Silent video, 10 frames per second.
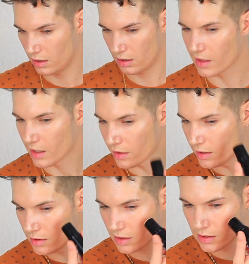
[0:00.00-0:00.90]
and then
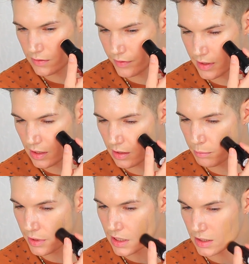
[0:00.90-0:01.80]
this is Vanilla
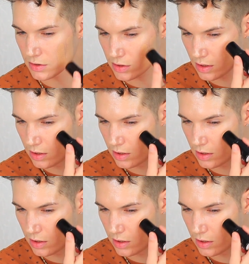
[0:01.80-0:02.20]
Beige.